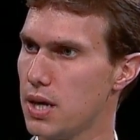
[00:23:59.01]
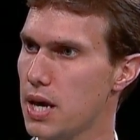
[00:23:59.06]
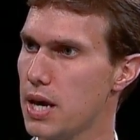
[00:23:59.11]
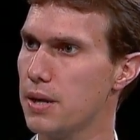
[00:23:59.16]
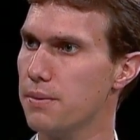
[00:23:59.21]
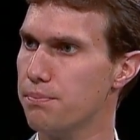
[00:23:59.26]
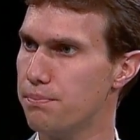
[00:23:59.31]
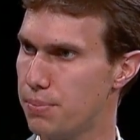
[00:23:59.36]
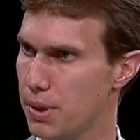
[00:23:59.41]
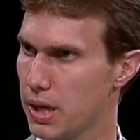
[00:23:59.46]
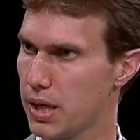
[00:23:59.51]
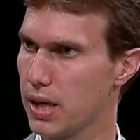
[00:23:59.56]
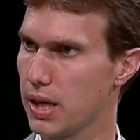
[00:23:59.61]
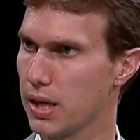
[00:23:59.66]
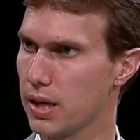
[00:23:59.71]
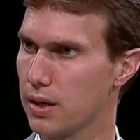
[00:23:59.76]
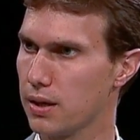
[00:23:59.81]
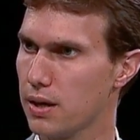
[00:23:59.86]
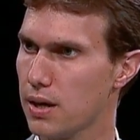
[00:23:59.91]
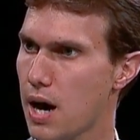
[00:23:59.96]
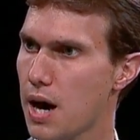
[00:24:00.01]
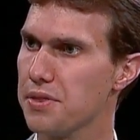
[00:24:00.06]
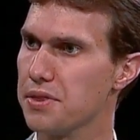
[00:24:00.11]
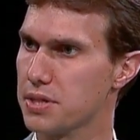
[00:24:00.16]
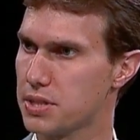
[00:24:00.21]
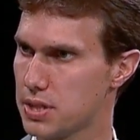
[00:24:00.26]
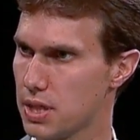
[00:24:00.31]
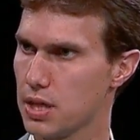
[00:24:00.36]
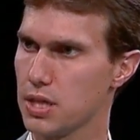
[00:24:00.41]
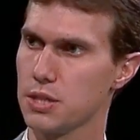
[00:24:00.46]
in bidding on
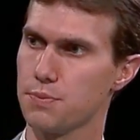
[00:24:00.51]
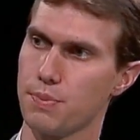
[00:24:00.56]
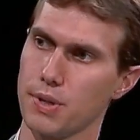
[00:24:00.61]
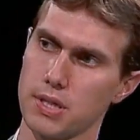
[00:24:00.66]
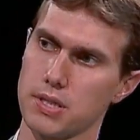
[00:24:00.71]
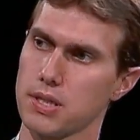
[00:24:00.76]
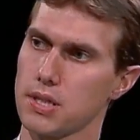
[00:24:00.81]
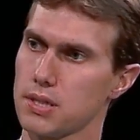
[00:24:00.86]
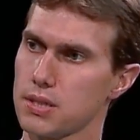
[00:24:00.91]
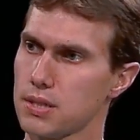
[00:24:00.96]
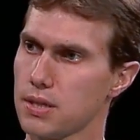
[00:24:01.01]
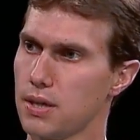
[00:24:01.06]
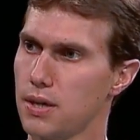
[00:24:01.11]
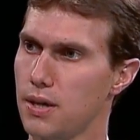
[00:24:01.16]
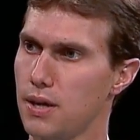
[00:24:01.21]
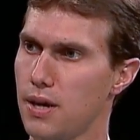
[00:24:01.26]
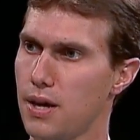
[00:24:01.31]
the city's business.